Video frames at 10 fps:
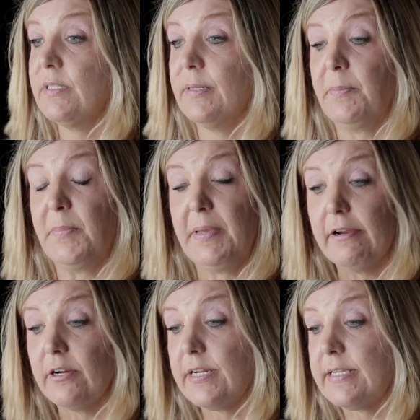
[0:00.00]
and
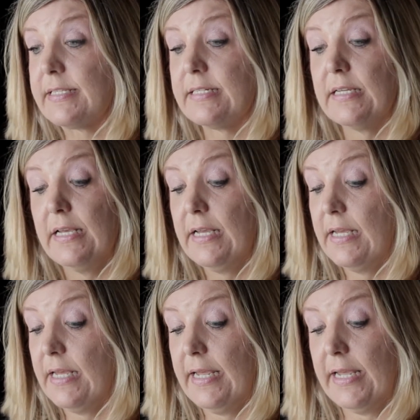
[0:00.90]
embarrassed.
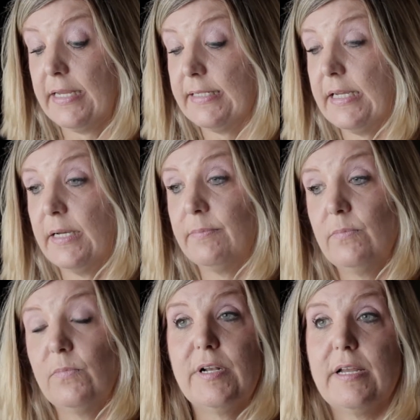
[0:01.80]
And
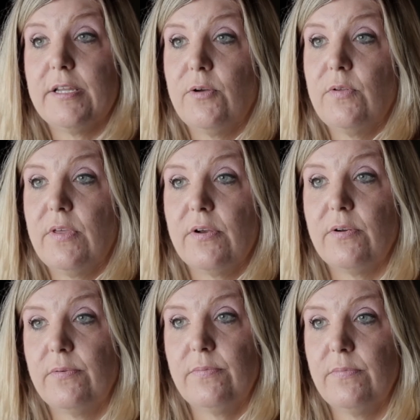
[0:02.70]
when I go to
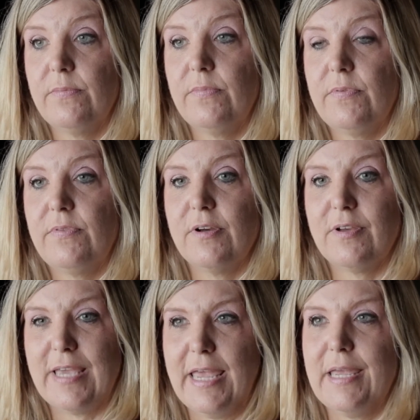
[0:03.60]
their
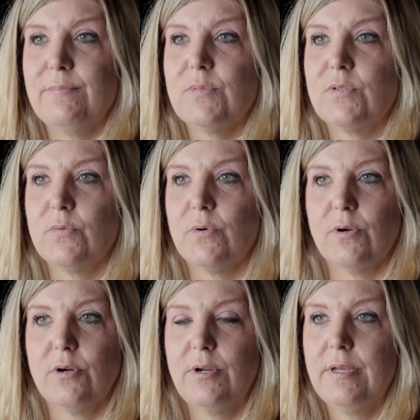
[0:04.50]
games
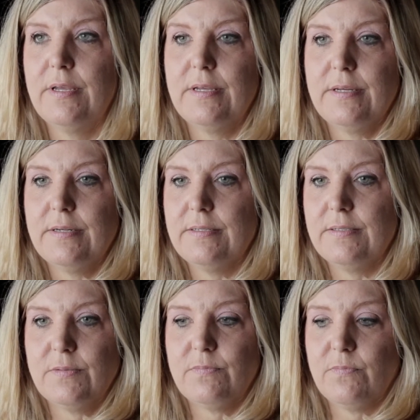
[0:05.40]
or
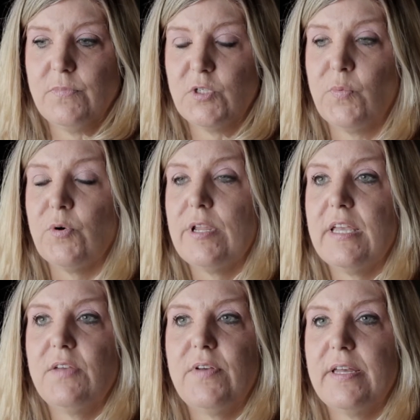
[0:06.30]

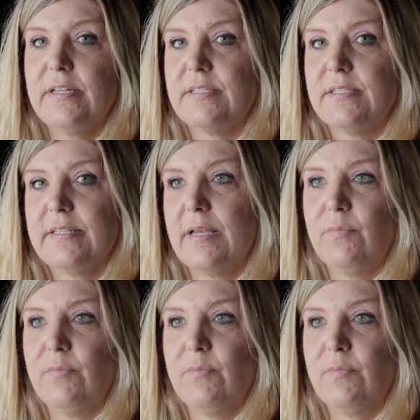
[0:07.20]
sporting events, they